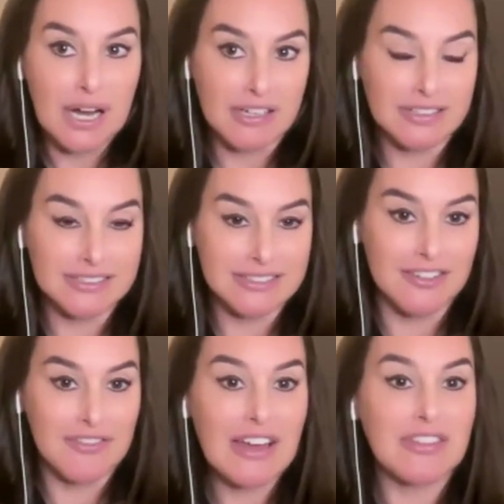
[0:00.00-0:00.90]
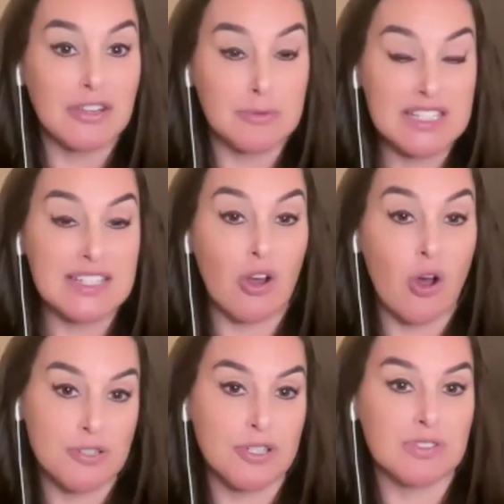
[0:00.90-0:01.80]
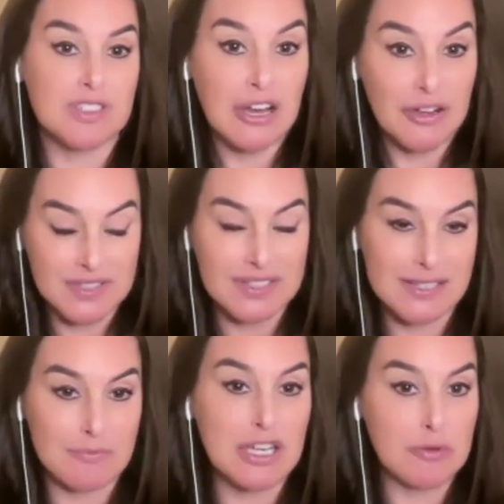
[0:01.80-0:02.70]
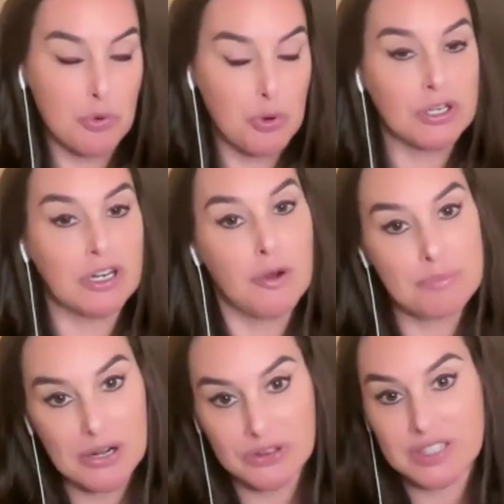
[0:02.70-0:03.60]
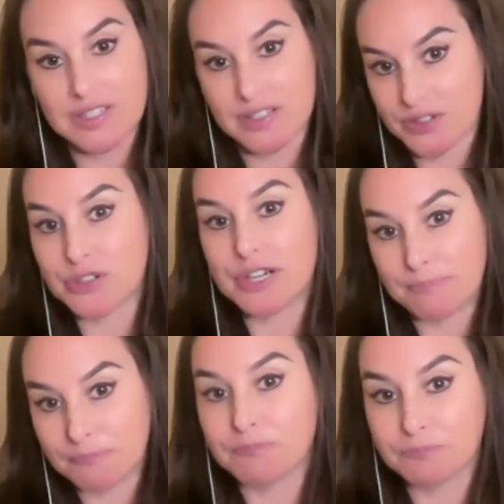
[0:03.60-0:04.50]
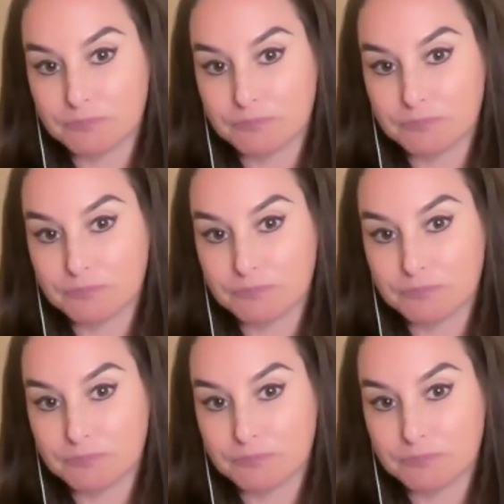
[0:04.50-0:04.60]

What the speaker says: but the fact that they're missing also tells us something important about this history.